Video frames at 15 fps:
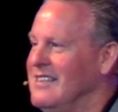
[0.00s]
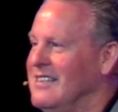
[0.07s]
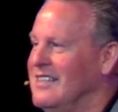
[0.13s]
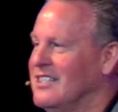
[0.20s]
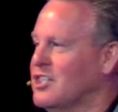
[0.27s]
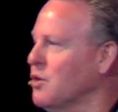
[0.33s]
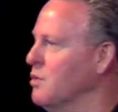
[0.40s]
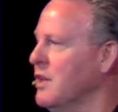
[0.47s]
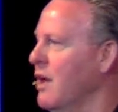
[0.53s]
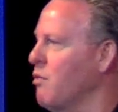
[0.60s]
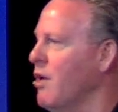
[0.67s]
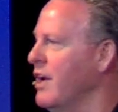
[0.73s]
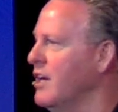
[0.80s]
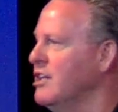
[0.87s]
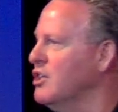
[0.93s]
So when they
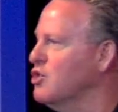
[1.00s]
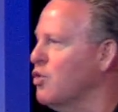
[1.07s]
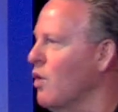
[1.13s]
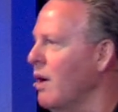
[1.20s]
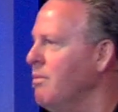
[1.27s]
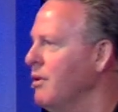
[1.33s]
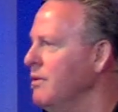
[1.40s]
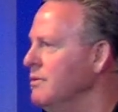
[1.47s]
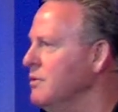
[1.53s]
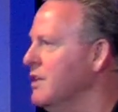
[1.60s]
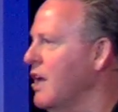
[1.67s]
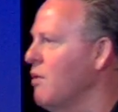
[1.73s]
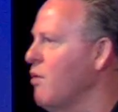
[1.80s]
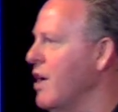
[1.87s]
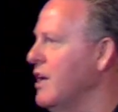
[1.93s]
run into trouble, when
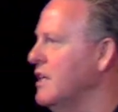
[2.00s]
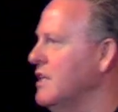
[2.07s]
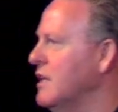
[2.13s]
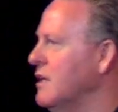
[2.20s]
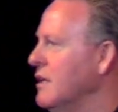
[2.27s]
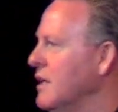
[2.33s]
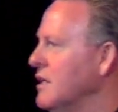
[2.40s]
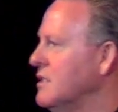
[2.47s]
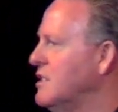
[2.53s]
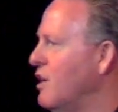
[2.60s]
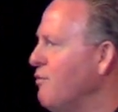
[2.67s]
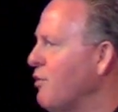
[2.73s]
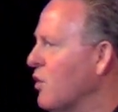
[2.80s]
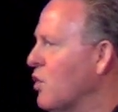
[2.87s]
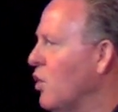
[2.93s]
they run into
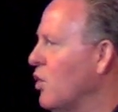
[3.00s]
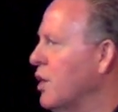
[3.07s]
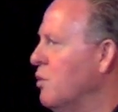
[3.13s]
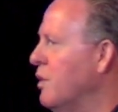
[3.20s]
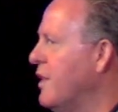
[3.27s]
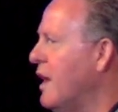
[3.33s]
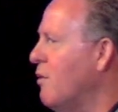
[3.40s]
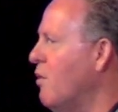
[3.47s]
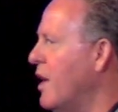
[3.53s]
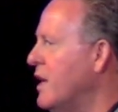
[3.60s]
difficulty, when they run